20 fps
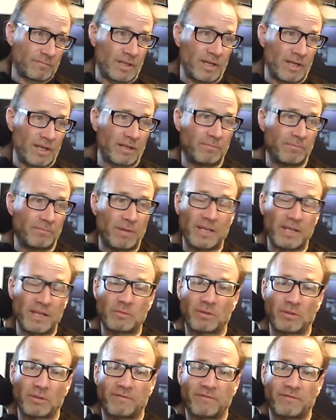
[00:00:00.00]
I could bike
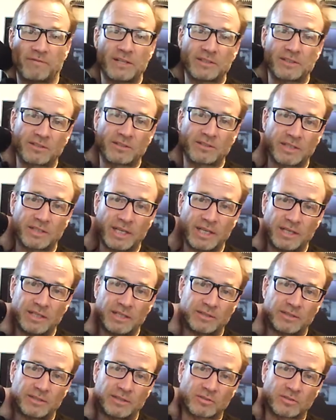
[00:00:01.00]
with a faster
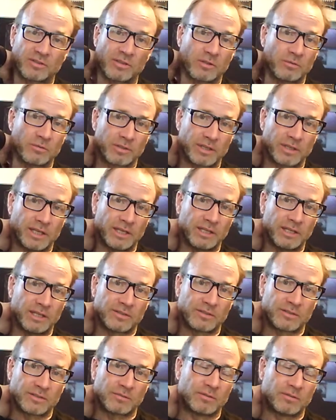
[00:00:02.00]
cadence or slower
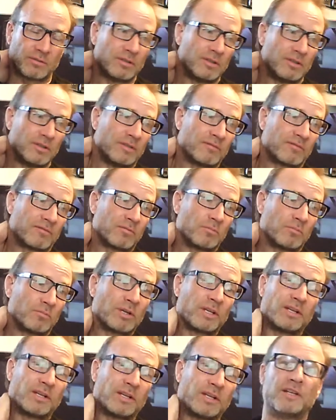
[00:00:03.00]
cadence from
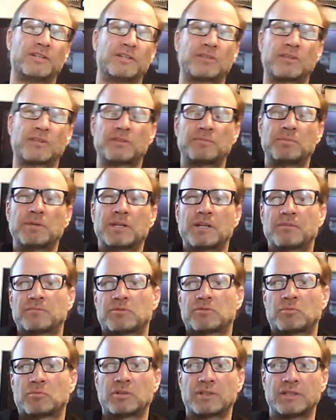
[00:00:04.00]
running. So this
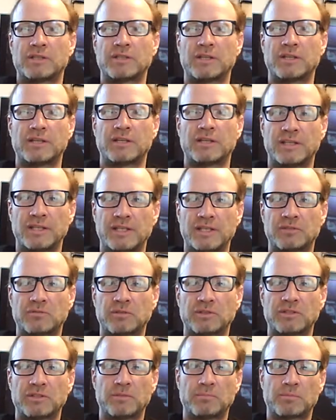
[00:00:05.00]
becomes really an
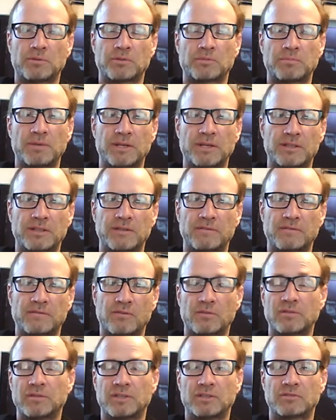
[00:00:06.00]
interesting perspective,
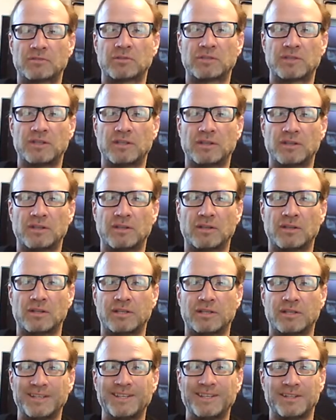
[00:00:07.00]
or an interesting
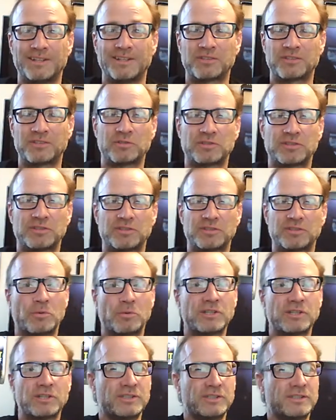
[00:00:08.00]

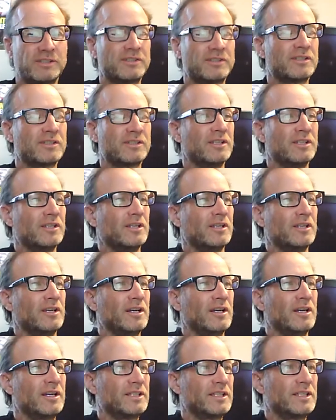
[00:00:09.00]
questions
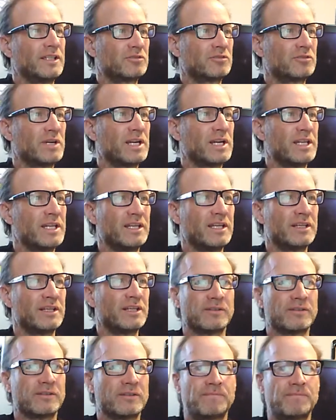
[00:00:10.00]
to try to
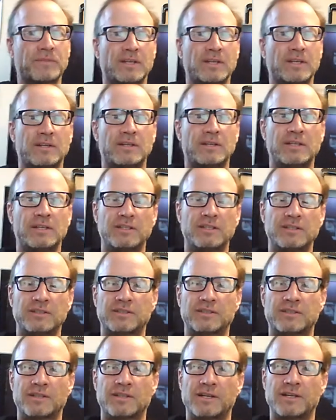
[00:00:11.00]
answer.
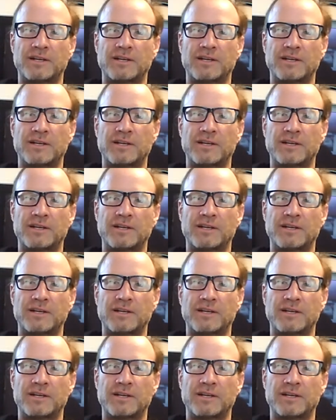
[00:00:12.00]
Is